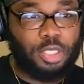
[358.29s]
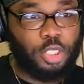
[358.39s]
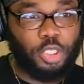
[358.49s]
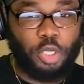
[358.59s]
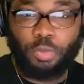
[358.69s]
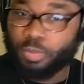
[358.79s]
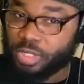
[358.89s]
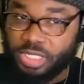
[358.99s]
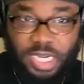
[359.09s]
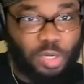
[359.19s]
you know,
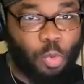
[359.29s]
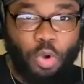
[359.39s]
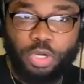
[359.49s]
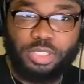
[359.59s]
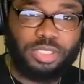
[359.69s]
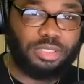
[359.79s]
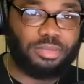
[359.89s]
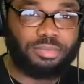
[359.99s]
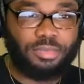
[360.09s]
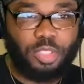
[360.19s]
steady the waters
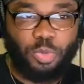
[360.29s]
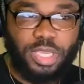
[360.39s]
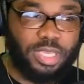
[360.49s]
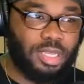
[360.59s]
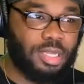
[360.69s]
this week,